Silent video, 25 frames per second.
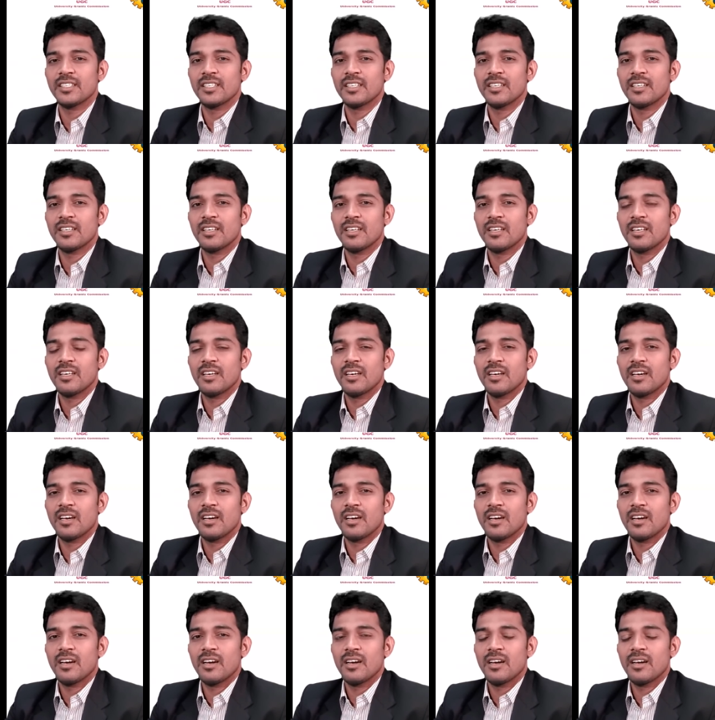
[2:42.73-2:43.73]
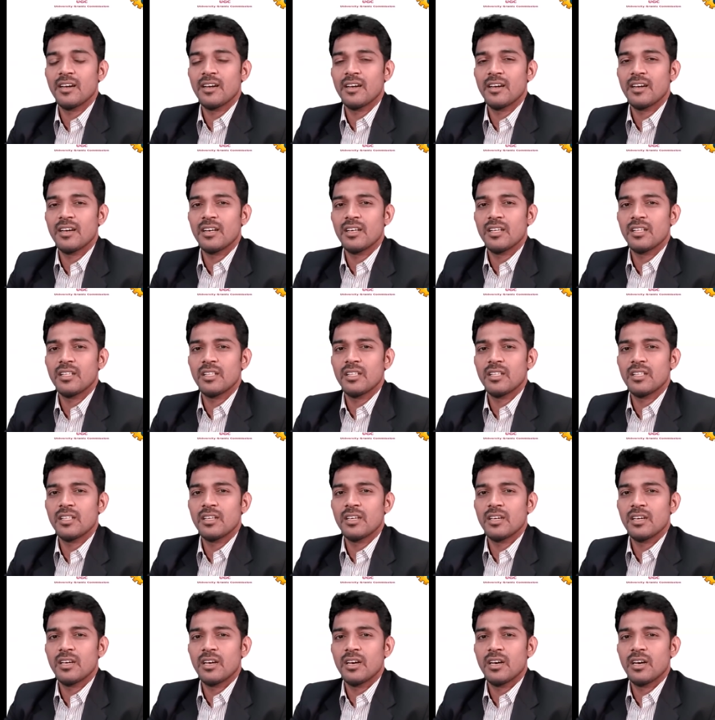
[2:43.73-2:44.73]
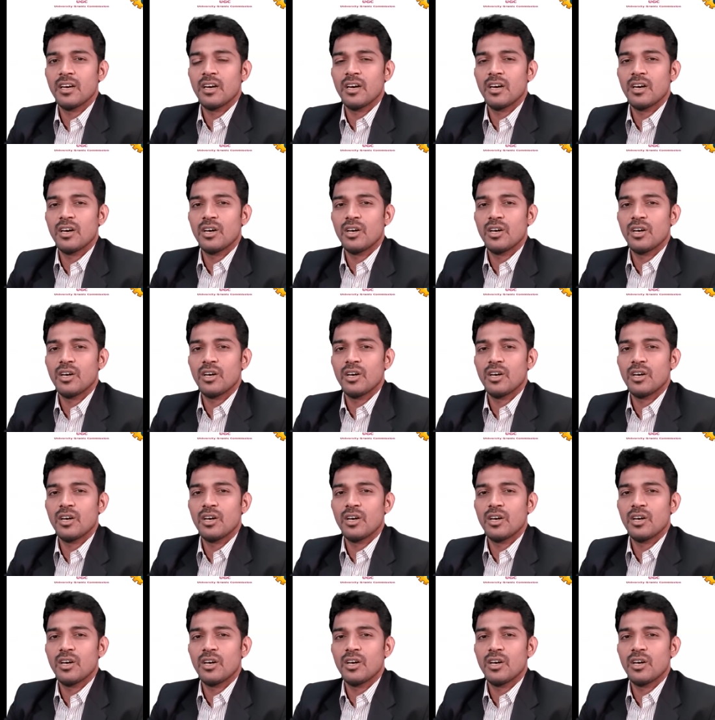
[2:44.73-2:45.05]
Nothing is said.